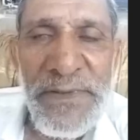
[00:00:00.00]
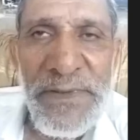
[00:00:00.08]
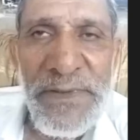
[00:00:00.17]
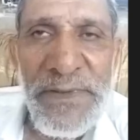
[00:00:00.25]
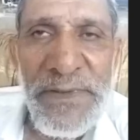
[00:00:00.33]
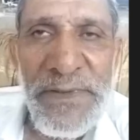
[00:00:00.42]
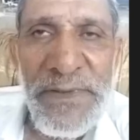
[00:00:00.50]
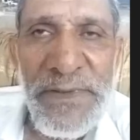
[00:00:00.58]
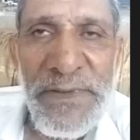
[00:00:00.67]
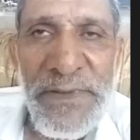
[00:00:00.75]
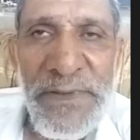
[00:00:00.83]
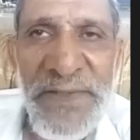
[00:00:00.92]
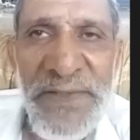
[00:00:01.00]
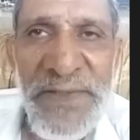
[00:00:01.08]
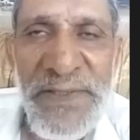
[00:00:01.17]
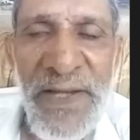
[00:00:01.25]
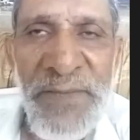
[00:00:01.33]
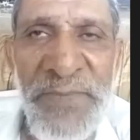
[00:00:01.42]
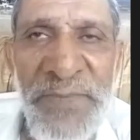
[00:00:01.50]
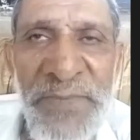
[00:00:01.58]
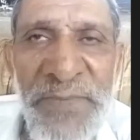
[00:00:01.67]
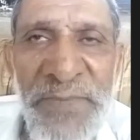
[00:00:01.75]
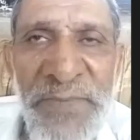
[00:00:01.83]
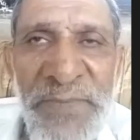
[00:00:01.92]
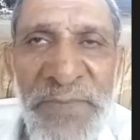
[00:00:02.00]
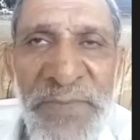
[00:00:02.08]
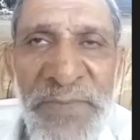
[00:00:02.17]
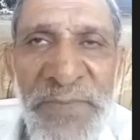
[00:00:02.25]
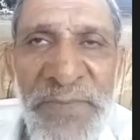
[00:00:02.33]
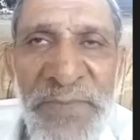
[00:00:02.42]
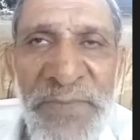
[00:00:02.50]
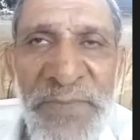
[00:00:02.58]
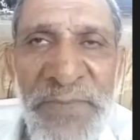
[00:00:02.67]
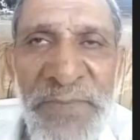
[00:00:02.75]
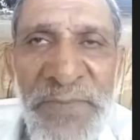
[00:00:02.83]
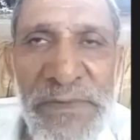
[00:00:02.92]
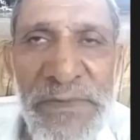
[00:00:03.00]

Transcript: you will find that RBCs are broken down